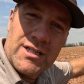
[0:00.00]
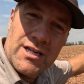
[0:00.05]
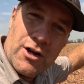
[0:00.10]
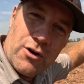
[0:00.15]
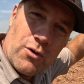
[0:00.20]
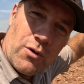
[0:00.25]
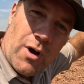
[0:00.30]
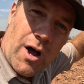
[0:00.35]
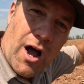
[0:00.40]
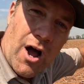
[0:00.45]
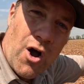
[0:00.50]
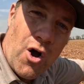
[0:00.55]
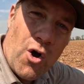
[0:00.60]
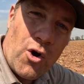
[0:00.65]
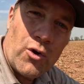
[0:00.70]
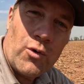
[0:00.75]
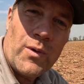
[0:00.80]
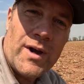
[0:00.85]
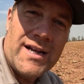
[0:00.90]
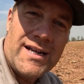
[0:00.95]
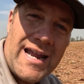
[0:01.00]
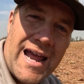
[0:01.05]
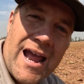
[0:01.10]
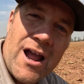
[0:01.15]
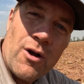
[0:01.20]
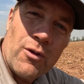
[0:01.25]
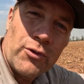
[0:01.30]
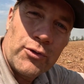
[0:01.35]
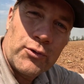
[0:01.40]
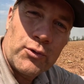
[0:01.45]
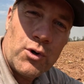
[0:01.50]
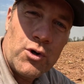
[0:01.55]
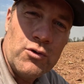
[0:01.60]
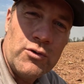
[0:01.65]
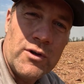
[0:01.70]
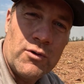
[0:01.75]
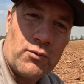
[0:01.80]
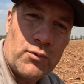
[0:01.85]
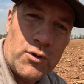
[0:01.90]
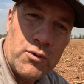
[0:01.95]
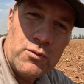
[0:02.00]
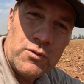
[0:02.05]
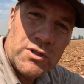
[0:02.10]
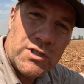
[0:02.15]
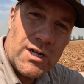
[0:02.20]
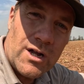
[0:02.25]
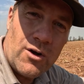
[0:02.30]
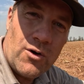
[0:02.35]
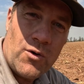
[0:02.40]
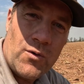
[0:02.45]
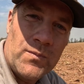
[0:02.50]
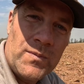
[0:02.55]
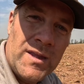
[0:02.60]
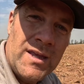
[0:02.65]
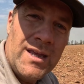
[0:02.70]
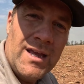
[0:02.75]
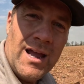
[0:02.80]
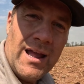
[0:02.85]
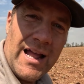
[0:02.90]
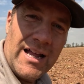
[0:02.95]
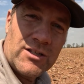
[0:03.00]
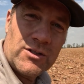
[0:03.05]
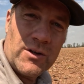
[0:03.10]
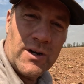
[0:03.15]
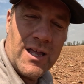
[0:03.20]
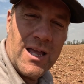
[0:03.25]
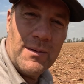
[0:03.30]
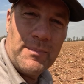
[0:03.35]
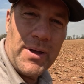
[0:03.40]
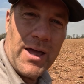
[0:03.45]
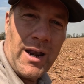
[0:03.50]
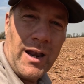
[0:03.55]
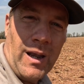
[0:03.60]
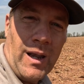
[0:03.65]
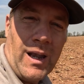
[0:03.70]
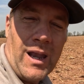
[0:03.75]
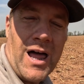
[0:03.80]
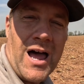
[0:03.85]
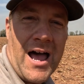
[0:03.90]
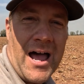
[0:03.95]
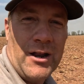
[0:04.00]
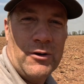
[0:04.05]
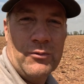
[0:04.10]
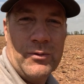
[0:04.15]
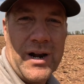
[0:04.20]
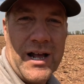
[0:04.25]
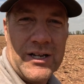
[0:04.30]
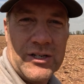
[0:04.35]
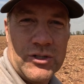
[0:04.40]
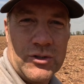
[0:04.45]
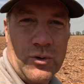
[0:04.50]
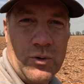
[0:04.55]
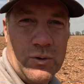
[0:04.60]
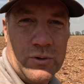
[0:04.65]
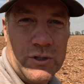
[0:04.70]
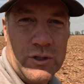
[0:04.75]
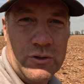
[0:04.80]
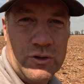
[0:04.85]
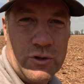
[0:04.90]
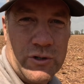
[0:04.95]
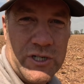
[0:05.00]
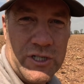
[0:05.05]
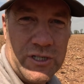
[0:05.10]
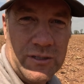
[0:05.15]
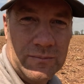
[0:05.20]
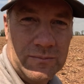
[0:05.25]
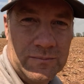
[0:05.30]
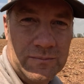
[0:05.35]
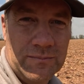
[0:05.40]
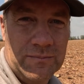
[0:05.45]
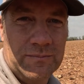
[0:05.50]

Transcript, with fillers: material all the way down through the root zone, and that's gonna help out a lot with our soil nutrition.